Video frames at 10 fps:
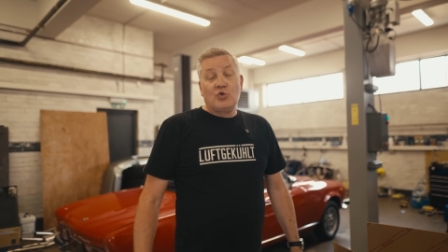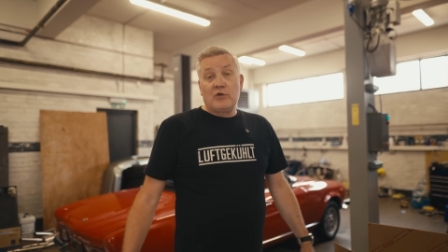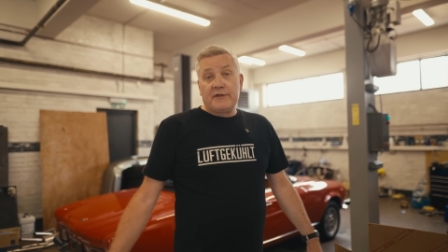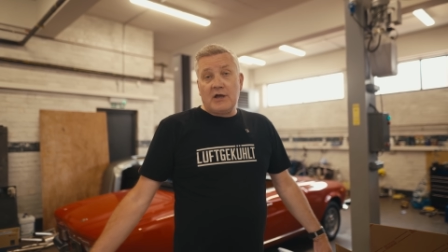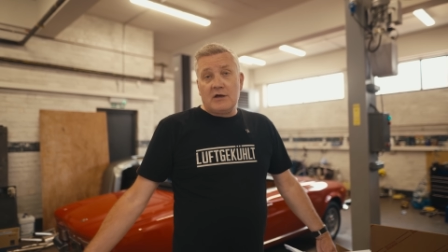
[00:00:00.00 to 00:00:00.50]
all
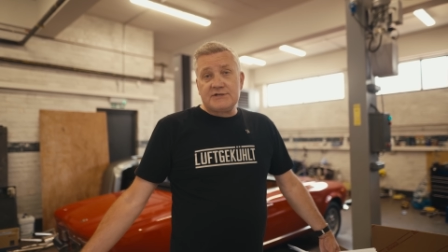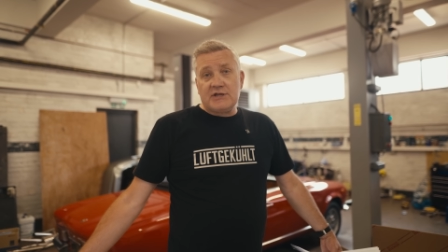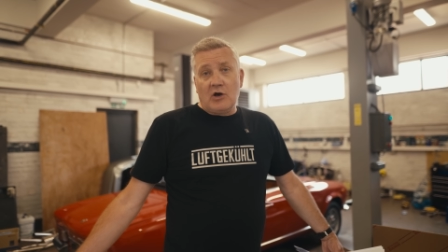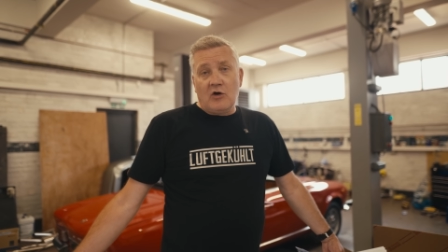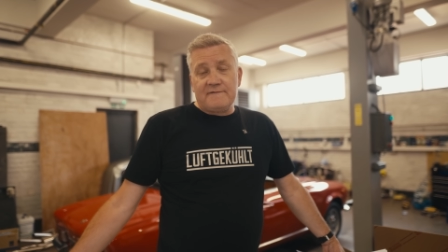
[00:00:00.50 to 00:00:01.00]
of the cars
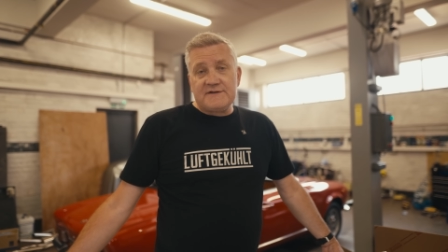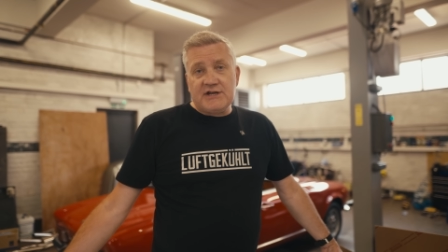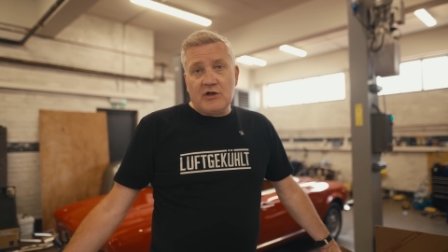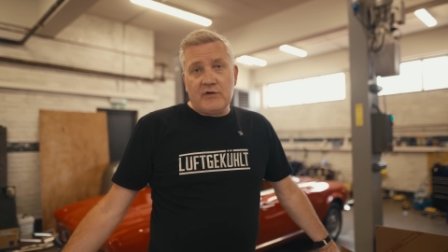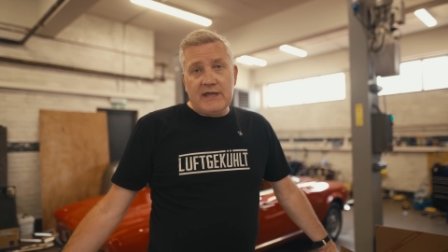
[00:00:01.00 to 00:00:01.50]
that are for
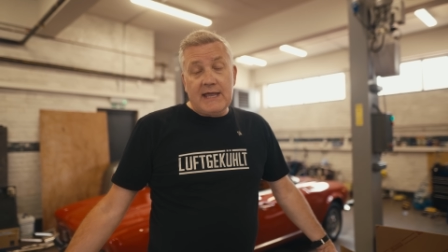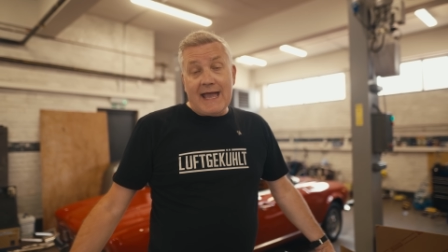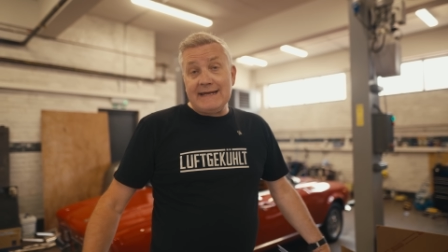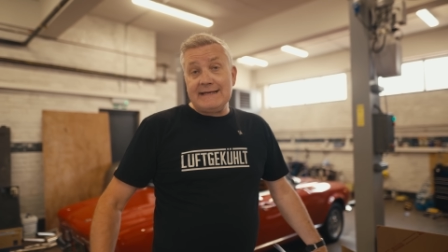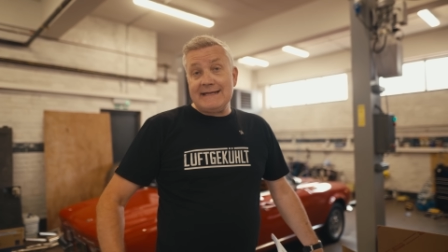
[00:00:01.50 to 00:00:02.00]
sale here,
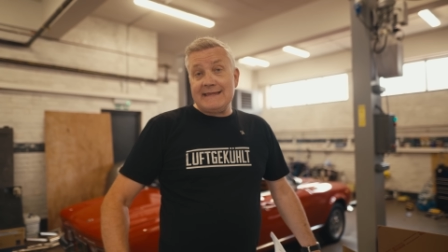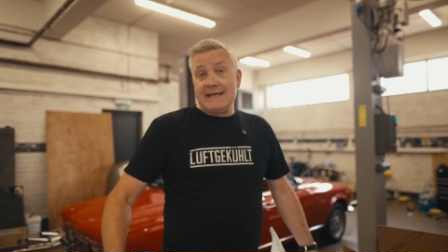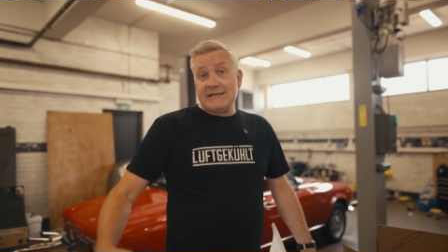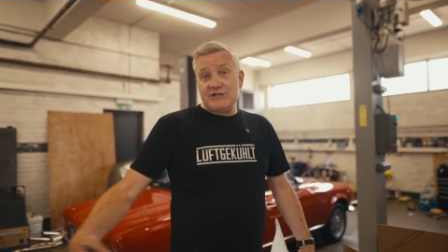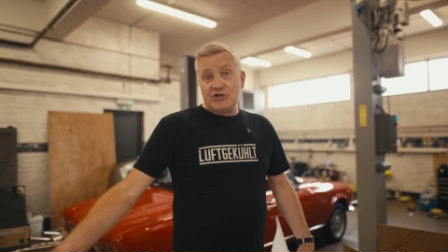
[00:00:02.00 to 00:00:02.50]
and indeed
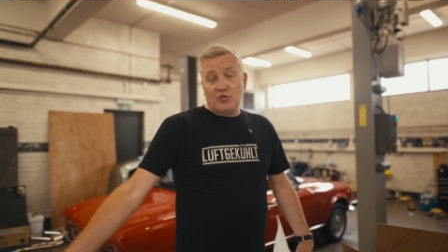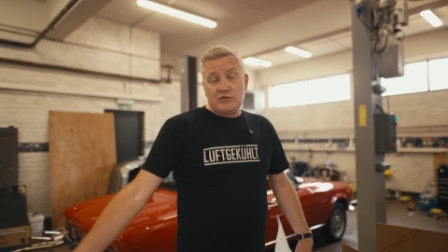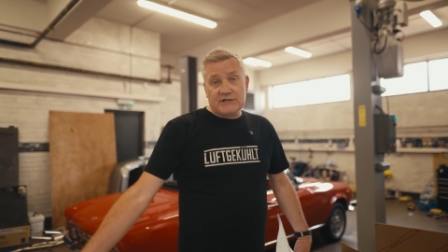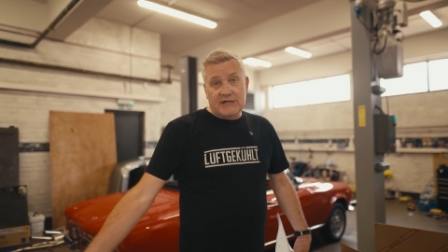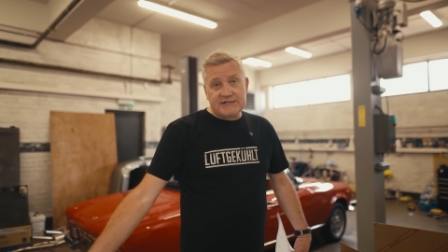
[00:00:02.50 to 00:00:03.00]
then
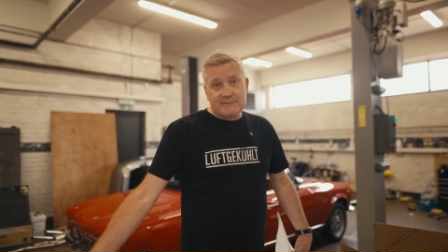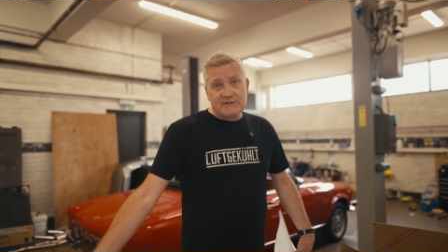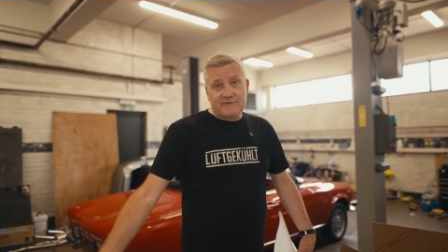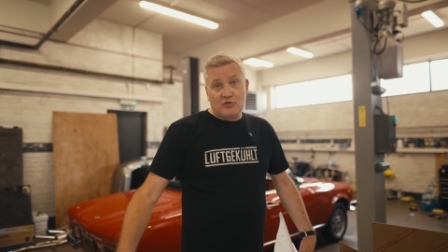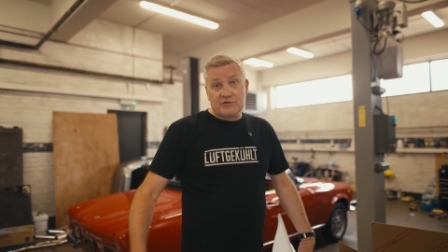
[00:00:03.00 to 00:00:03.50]
sold to customers,
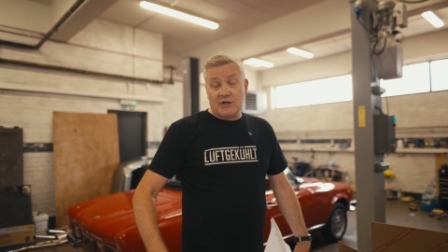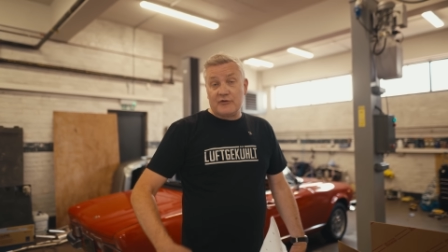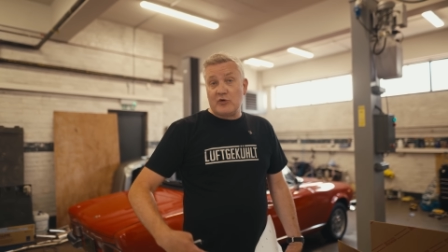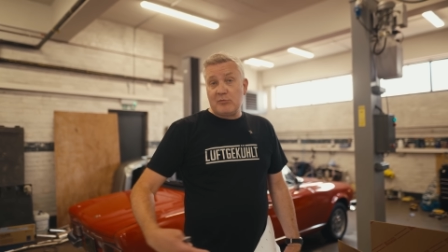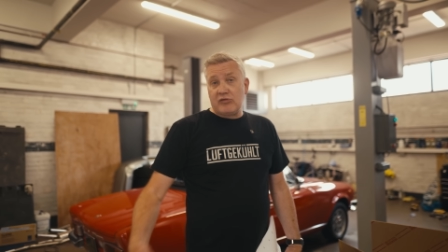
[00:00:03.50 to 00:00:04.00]
of course, go
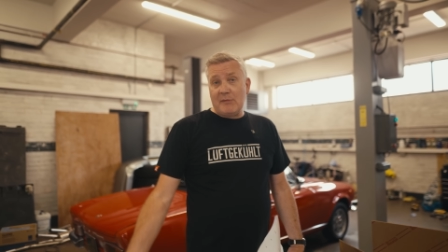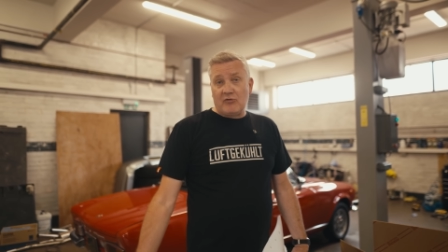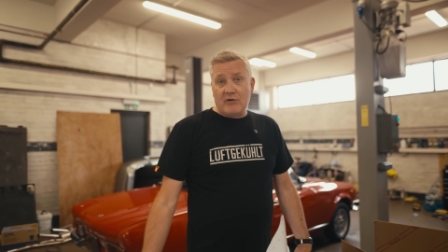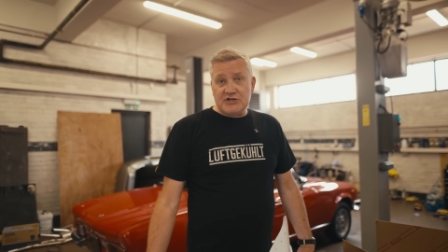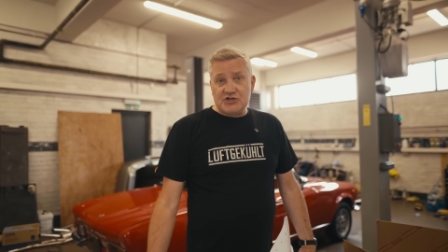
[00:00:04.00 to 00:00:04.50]
through a
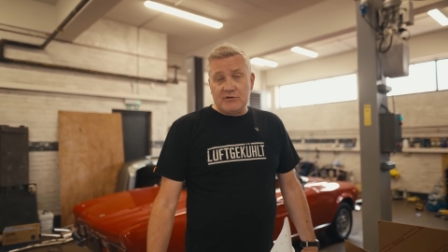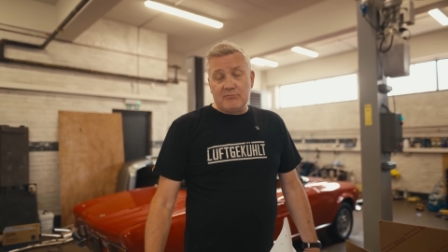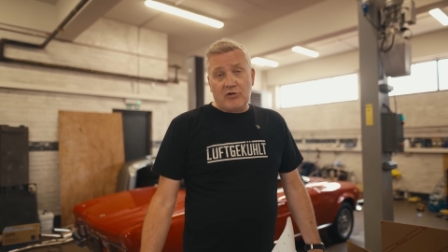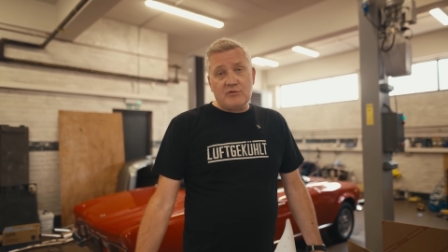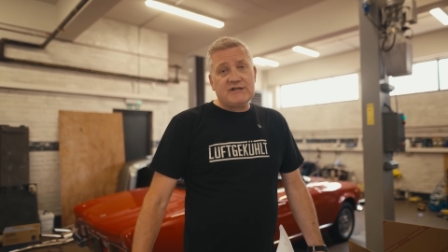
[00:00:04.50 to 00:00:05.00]
preparation
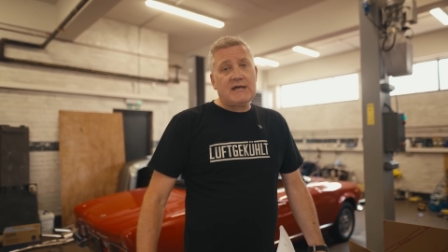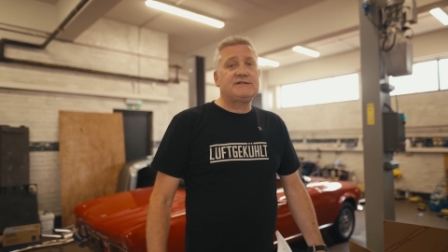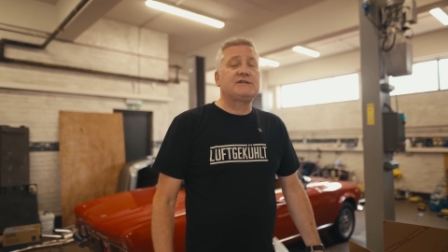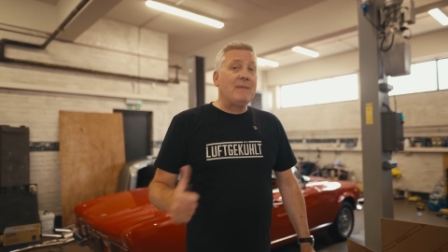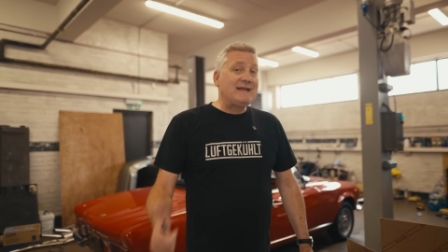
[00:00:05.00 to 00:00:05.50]

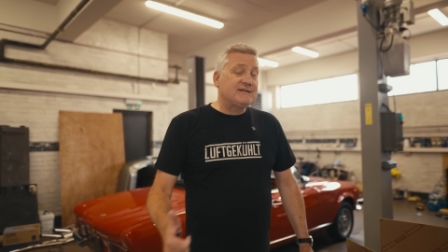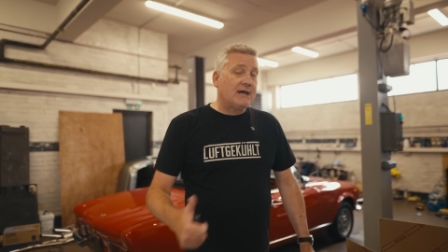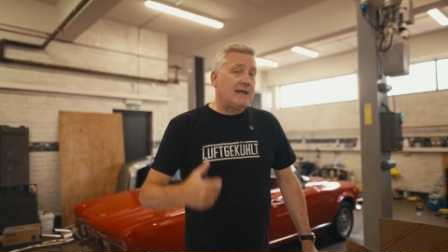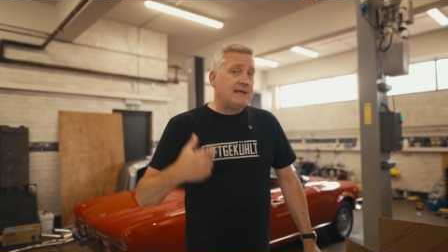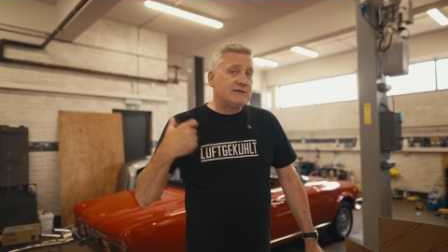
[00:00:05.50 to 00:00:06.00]
process,
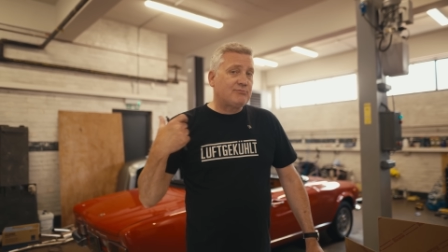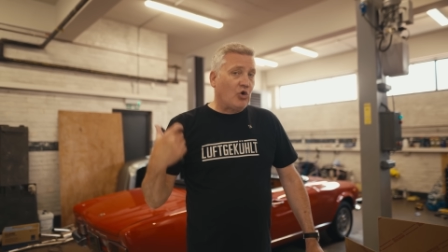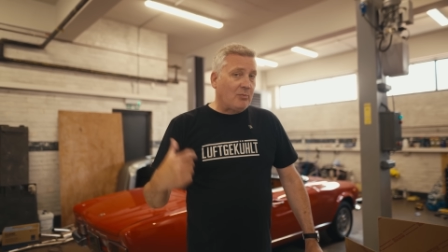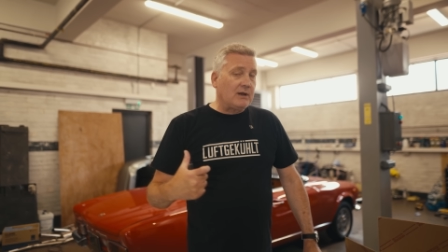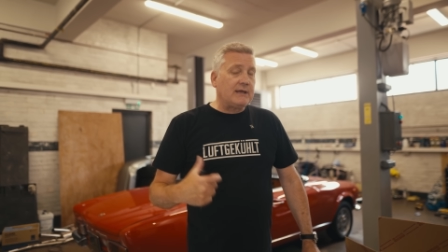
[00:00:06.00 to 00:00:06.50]
maintained
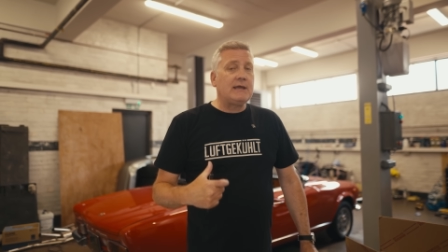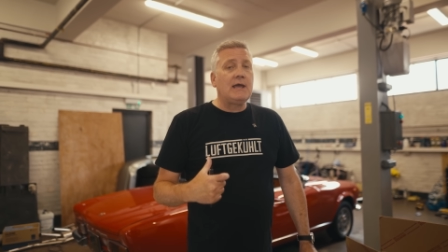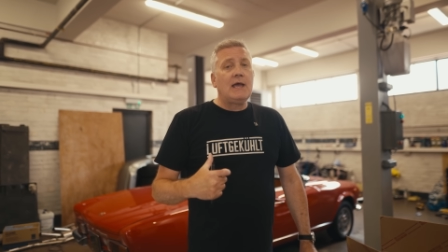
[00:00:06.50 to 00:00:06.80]
properly.